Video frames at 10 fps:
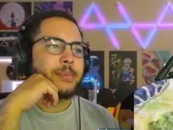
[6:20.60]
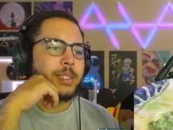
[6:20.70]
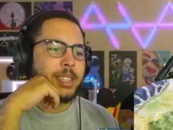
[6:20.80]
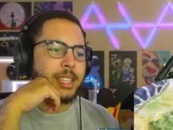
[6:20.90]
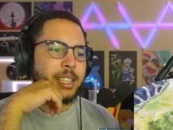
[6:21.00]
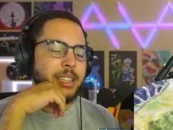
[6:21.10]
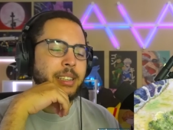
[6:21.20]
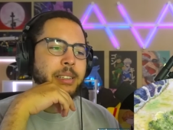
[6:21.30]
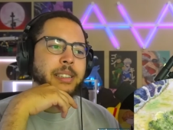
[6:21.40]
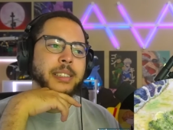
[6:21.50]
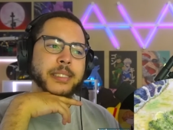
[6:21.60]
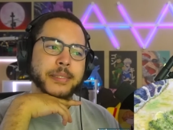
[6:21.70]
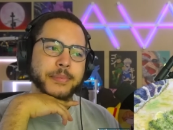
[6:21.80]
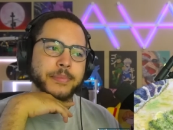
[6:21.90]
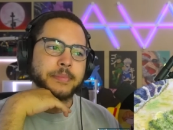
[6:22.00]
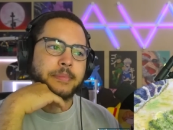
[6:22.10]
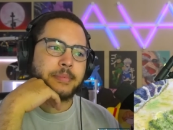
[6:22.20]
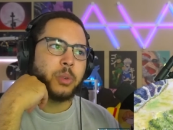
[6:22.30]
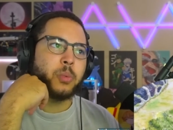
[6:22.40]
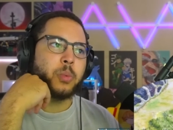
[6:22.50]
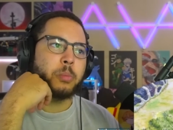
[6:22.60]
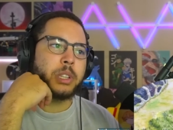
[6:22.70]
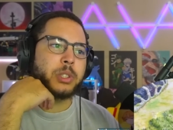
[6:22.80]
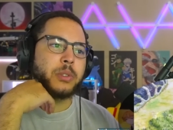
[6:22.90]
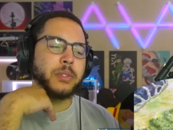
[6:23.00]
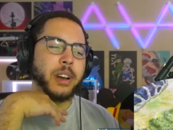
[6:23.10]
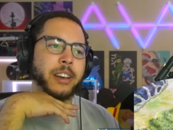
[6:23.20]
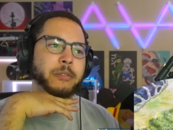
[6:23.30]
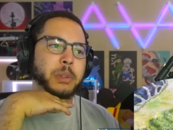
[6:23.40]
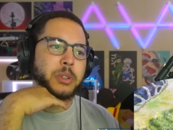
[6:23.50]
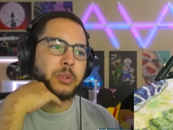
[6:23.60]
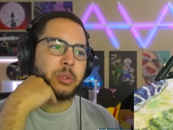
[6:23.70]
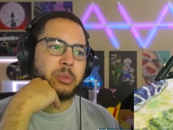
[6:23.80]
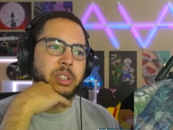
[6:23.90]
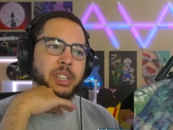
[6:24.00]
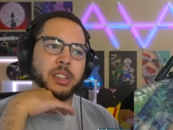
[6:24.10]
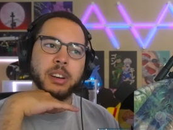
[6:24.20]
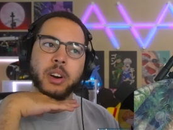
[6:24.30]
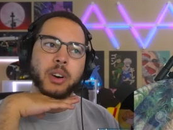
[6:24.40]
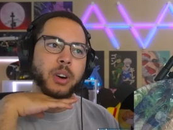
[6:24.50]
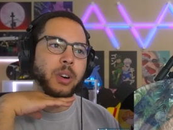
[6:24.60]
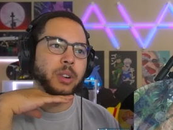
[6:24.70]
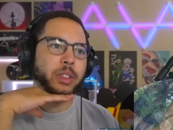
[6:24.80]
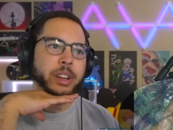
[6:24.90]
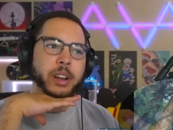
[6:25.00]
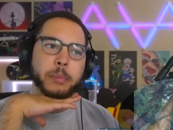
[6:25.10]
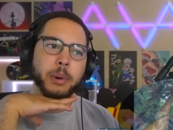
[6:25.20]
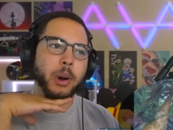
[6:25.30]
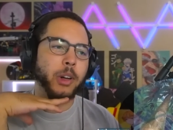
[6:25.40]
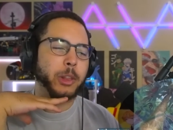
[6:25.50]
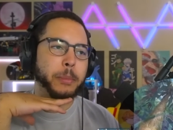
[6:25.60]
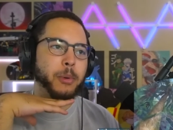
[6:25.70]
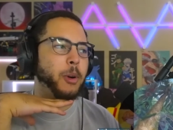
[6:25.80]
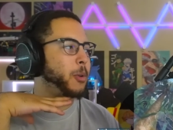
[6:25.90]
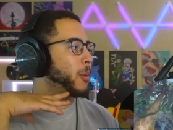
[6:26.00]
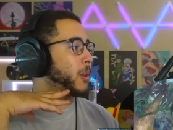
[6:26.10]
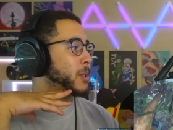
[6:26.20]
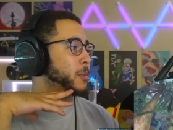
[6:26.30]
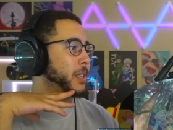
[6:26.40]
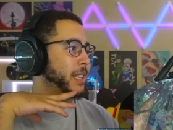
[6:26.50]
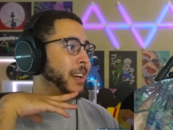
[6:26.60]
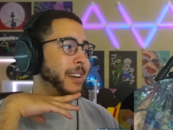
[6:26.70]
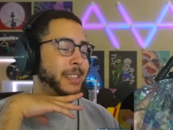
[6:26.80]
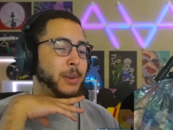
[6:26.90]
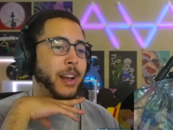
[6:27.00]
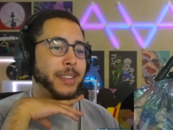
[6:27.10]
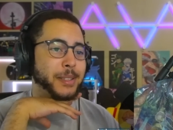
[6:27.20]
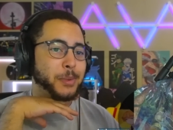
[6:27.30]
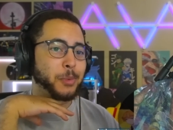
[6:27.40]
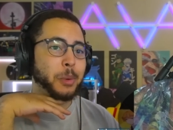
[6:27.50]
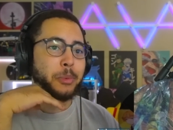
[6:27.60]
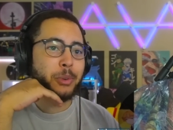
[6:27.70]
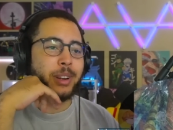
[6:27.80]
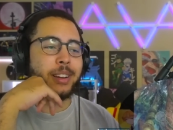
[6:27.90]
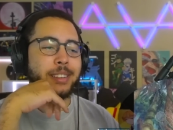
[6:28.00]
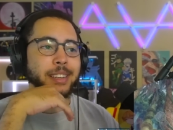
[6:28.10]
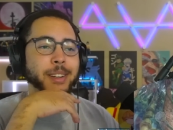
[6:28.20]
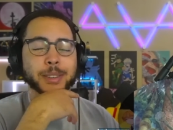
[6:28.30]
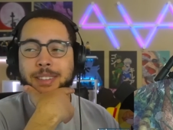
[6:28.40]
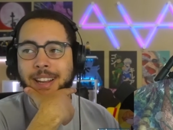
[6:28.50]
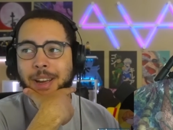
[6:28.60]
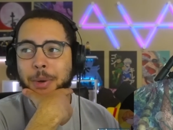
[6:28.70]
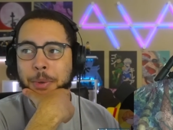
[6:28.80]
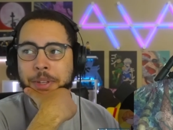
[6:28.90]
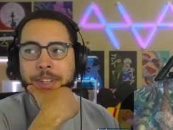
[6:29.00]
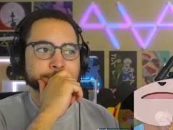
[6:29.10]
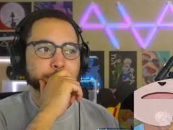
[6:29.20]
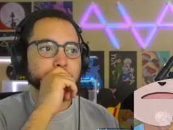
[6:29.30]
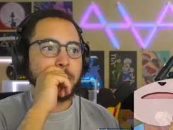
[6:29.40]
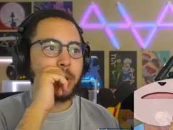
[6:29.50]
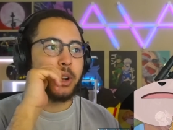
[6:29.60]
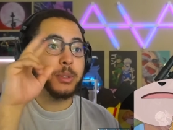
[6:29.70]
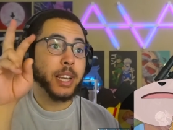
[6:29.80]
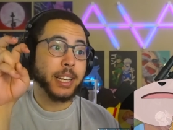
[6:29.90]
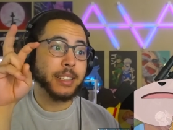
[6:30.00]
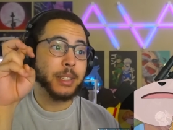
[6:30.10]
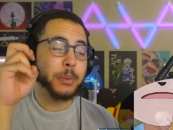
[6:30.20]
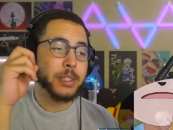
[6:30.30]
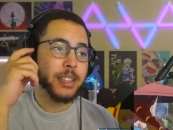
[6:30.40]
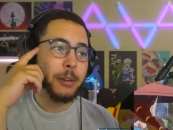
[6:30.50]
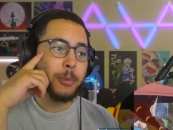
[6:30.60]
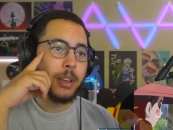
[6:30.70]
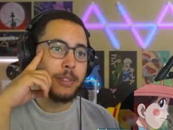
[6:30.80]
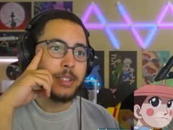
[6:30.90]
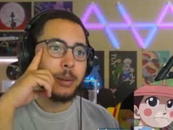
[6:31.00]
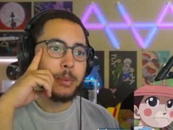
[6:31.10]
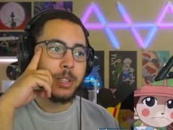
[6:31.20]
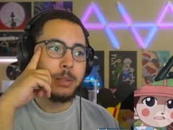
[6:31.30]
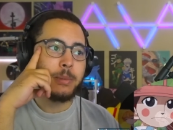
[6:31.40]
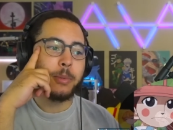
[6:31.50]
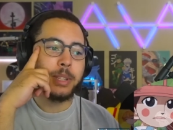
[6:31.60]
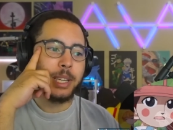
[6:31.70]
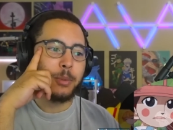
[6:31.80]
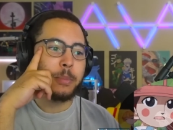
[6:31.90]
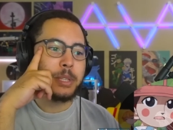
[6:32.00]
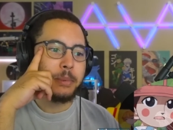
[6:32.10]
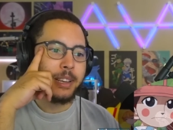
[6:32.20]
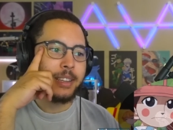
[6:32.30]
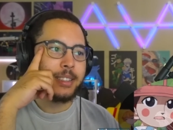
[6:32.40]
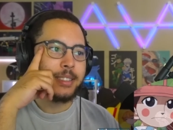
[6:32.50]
Yeah. Mr. Five, Mr. Three, all the number, all the Baroque works. We they need to get their asses whooped for now. You know, now we still don't know technically it was them. We have assumptions, but we need to whoop some ass.